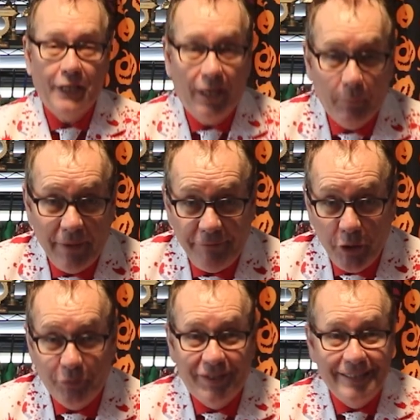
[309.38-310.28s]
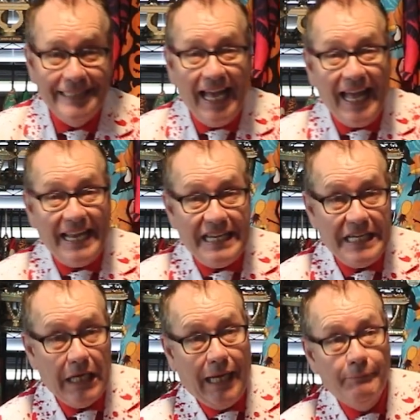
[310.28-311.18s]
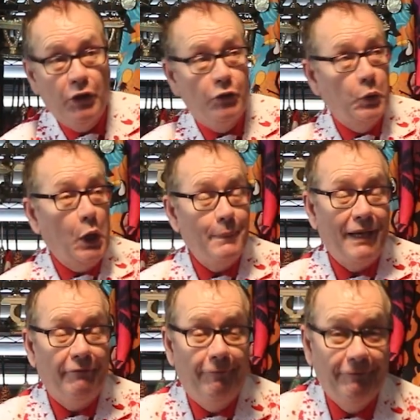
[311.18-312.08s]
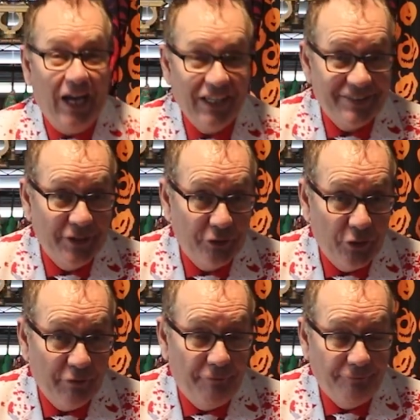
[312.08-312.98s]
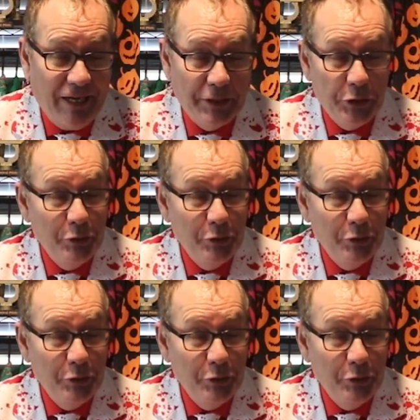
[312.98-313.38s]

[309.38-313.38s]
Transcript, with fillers: Guy with you. Today, I'm going to talk about Faster to the Fun.